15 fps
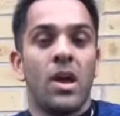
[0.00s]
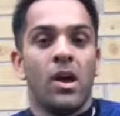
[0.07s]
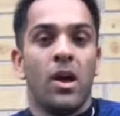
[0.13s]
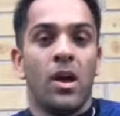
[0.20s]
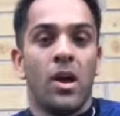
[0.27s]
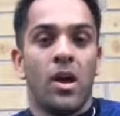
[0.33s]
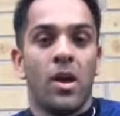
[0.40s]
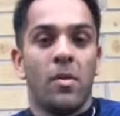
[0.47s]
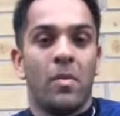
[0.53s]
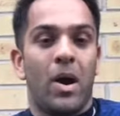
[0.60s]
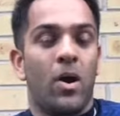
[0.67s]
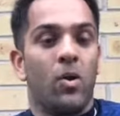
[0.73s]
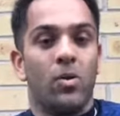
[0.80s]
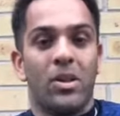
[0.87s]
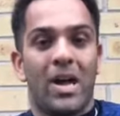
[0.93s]
My
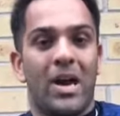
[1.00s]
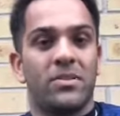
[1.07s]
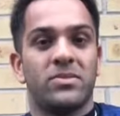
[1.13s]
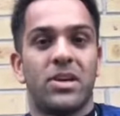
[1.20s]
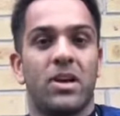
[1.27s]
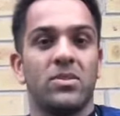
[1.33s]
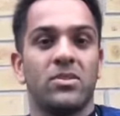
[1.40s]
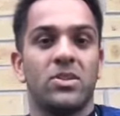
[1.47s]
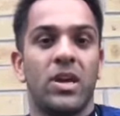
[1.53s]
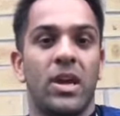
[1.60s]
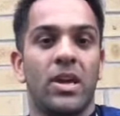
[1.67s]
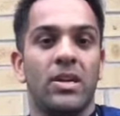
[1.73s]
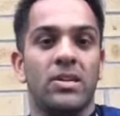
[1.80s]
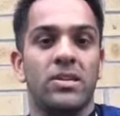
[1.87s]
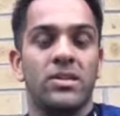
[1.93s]
whole lifestyle's
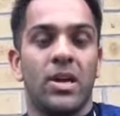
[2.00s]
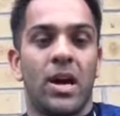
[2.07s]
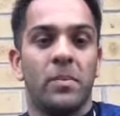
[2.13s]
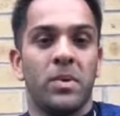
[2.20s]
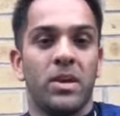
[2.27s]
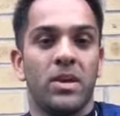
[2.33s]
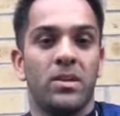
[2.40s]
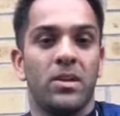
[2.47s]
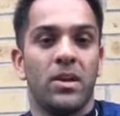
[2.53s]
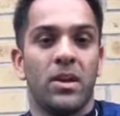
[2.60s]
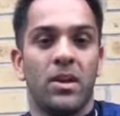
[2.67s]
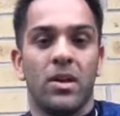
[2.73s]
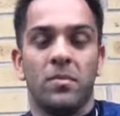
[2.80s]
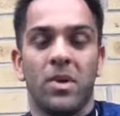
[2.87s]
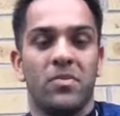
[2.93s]
changed. I mean,
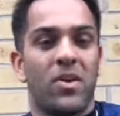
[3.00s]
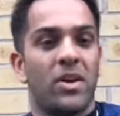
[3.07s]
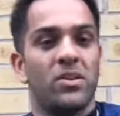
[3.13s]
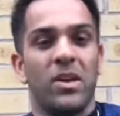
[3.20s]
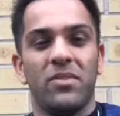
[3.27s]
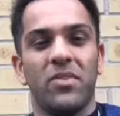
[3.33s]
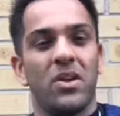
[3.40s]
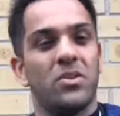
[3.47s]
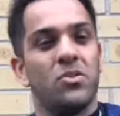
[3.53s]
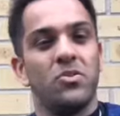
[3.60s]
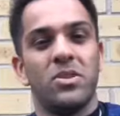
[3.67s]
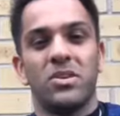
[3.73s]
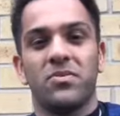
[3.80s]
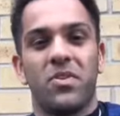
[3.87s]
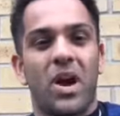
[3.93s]
if I knew
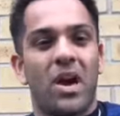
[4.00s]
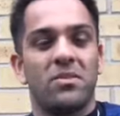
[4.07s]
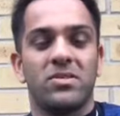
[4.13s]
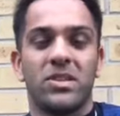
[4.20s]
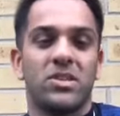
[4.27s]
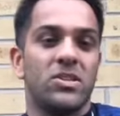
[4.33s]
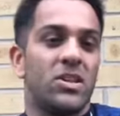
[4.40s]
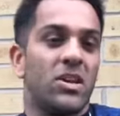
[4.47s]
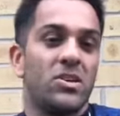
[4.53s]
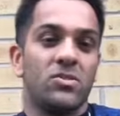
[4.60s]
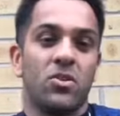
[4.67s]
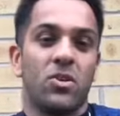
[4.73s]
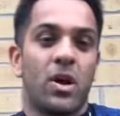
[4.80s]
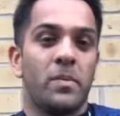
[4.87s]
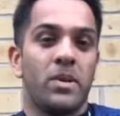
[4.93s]
this 5-6 years
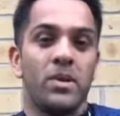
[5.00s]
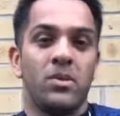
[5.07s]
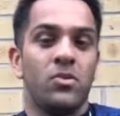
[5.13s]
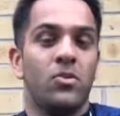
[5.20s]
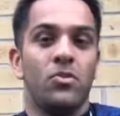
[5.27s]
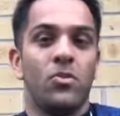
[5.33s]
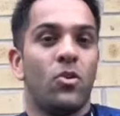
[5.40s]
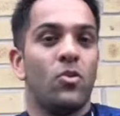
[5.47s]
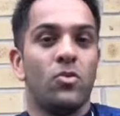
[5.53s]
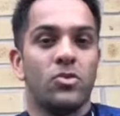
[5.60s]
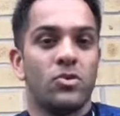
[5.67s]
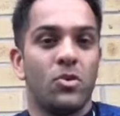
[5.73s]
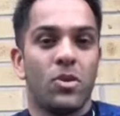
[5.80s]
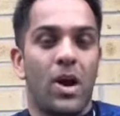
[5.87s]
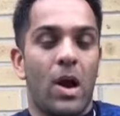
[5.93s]
ago, I mean, who knows,
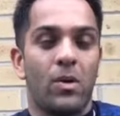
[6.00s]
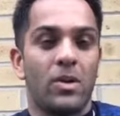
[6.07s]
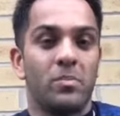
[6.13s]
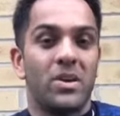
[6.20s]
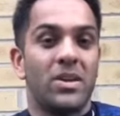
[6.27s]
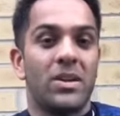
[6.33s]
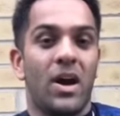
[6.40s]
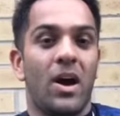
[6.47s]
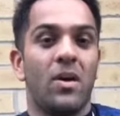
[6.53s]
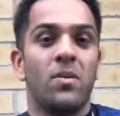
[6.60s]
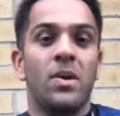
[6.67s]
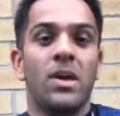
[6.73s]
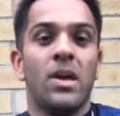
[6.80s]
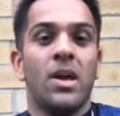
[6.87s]
you know, how I'd be now.